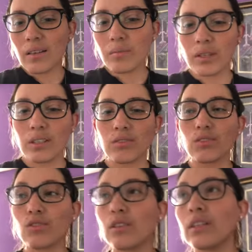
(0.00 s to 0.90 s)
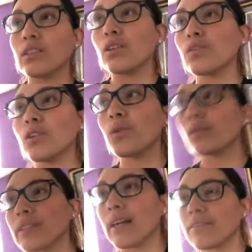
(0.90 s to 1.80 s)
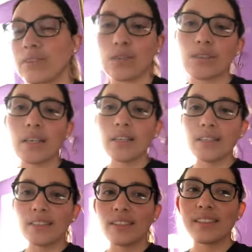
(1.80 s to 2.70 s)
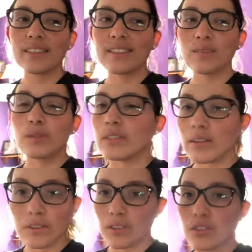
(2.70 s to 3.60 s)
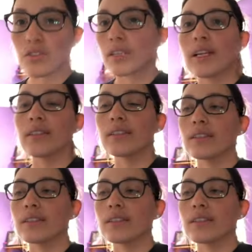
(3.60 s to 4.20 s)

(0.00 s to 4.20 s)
Because for those of you that don't know what that feels like, would never understand.